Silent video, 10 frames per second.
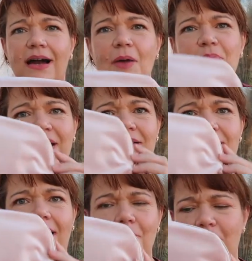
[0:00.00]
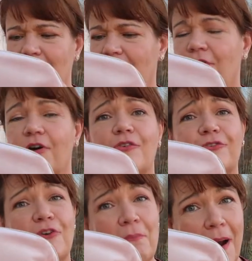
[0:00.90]
I picked up
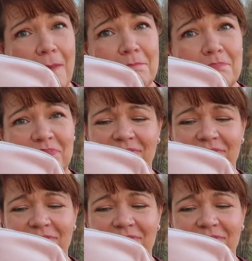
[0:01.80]
for mum.